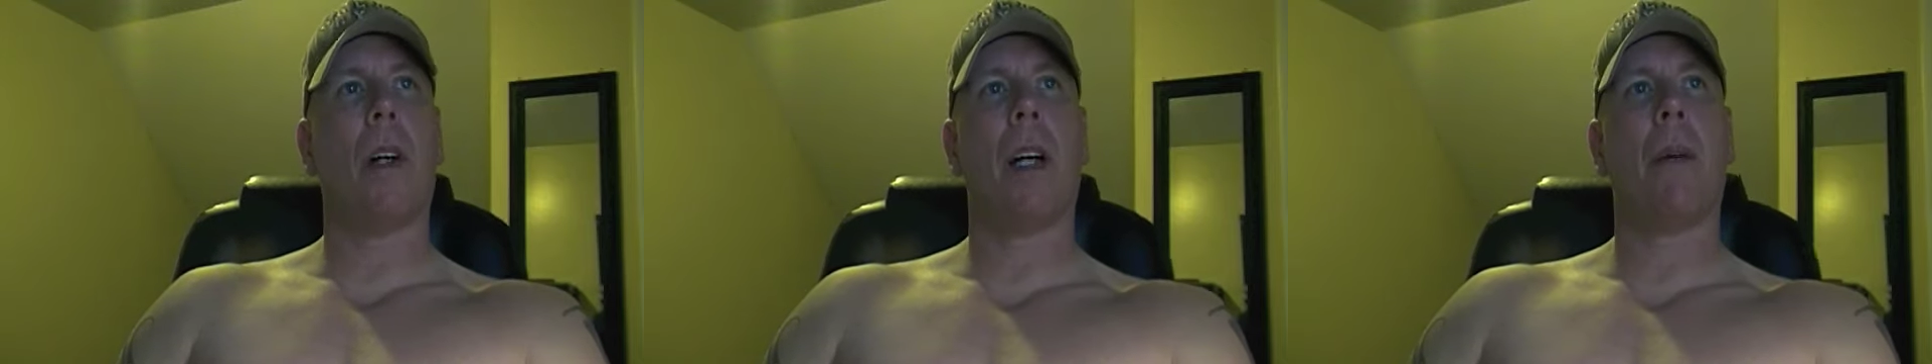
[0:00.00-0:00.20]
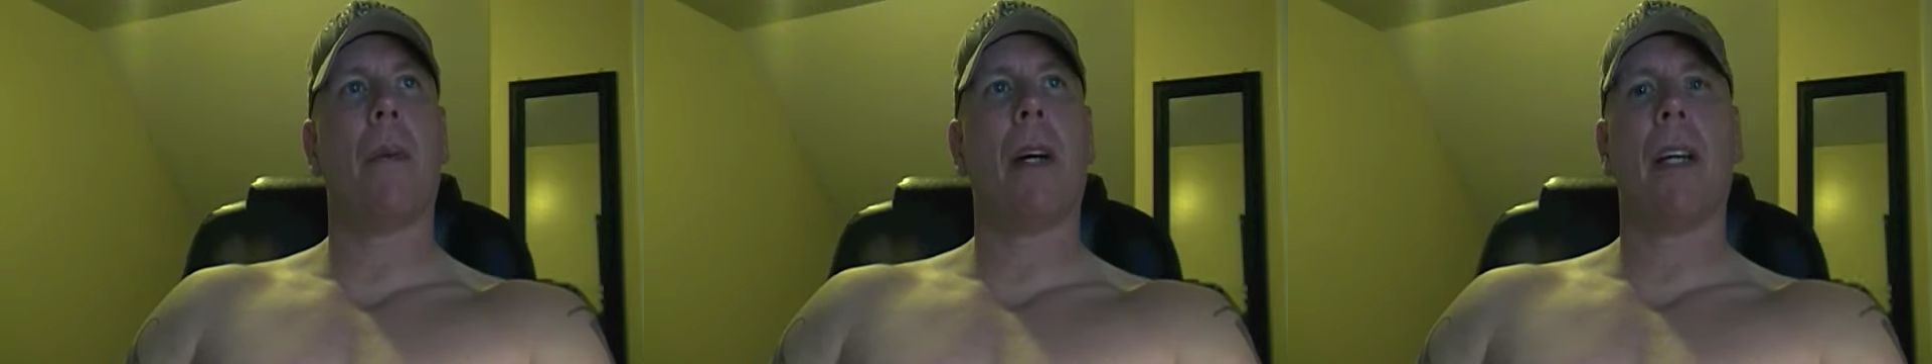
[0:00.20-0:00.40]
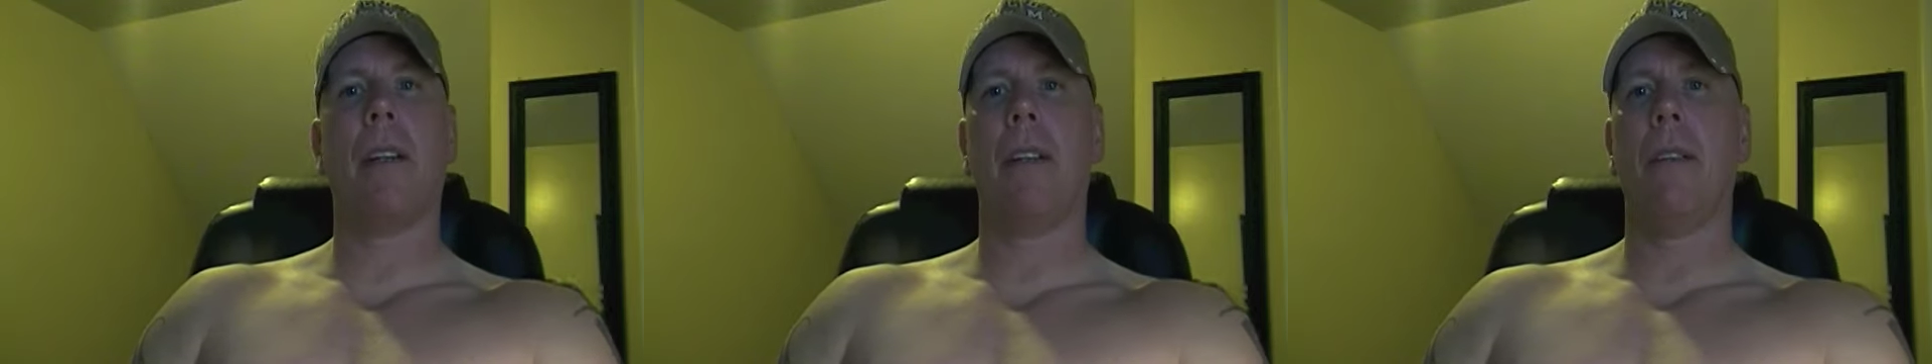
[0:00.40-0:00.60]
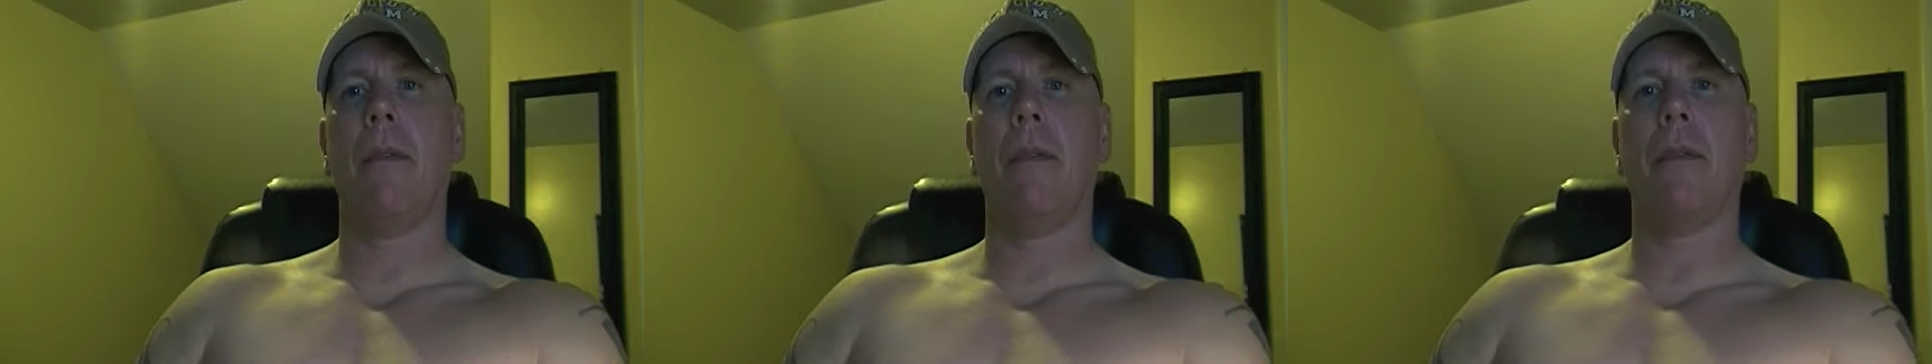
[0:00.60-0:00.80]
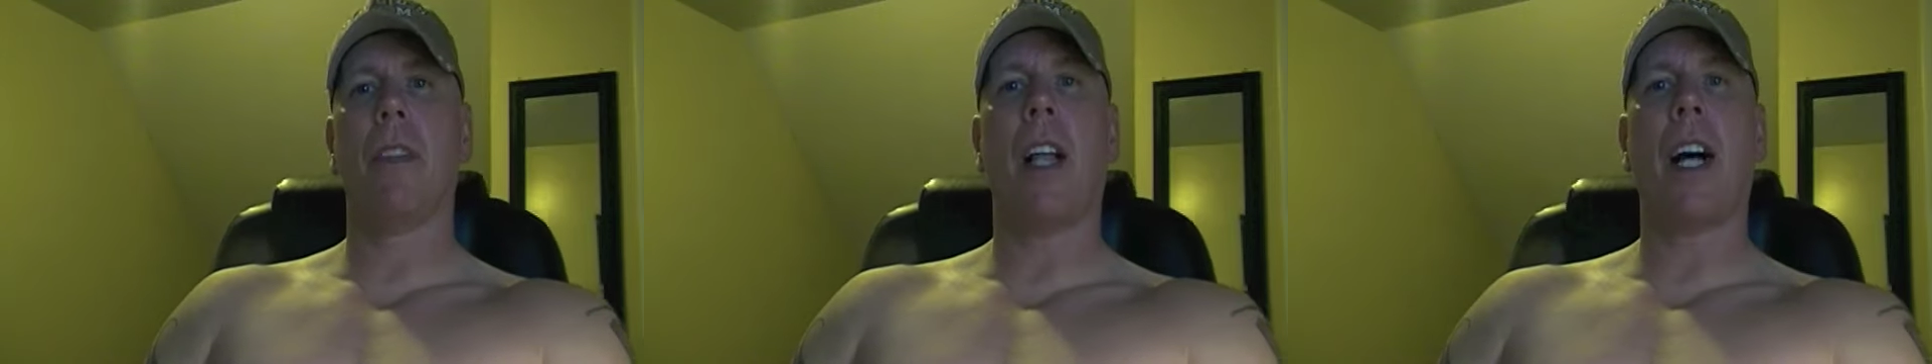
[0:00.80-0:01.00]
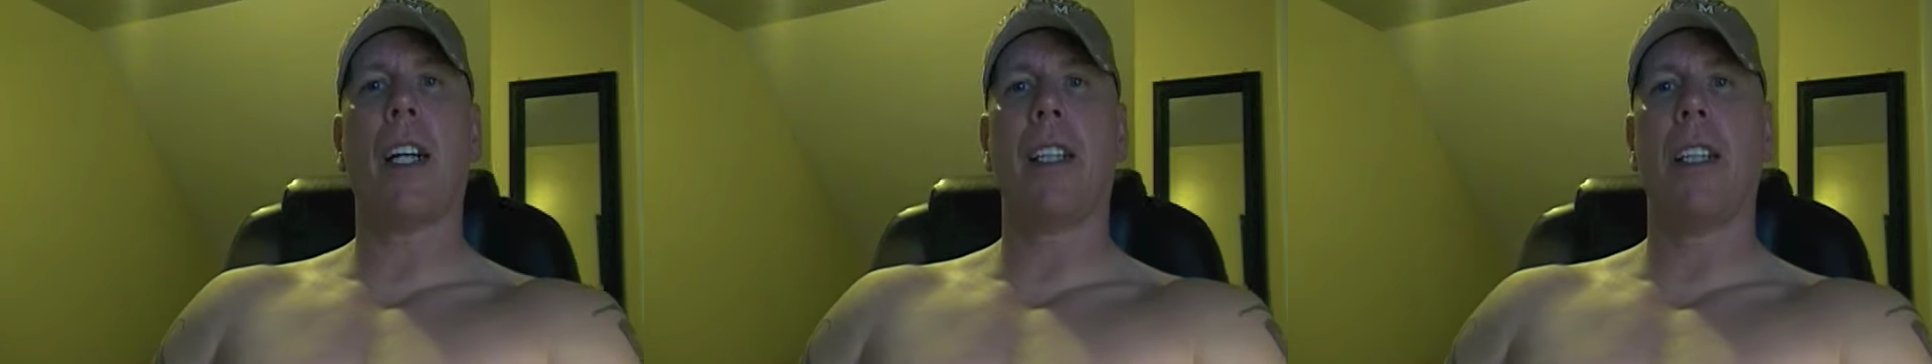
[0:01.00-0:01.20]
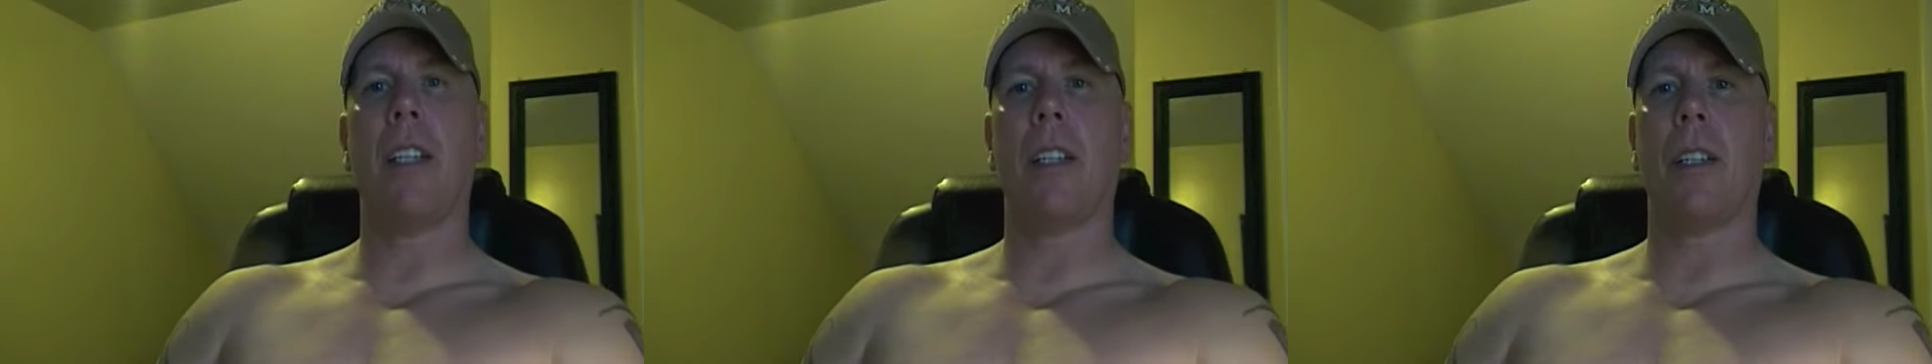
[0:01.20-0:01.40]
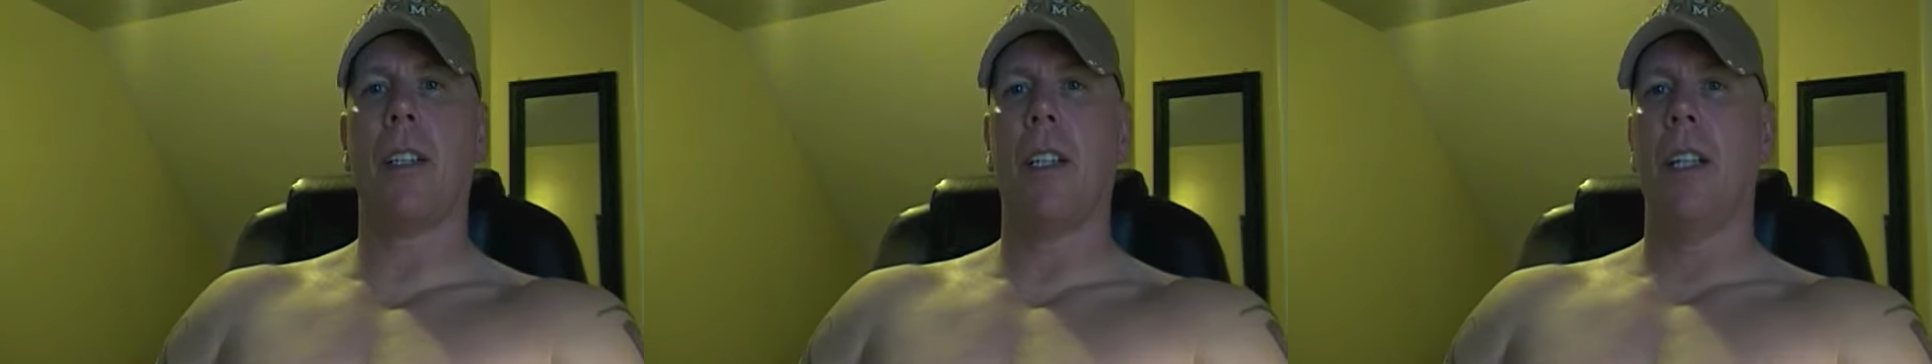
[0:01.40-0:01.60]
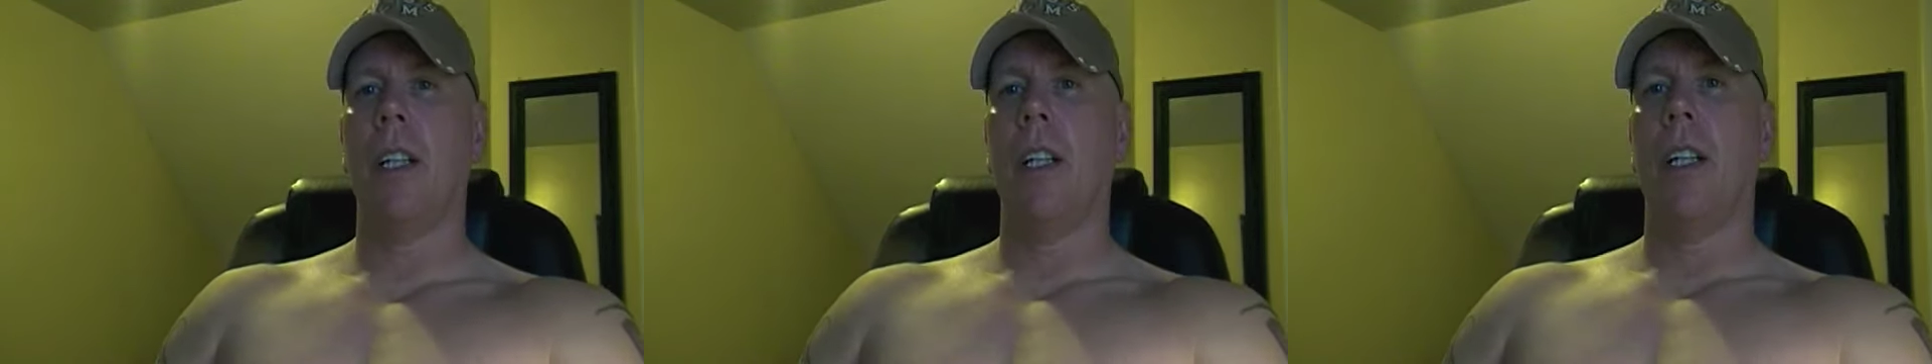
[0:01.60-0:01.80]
vlog here,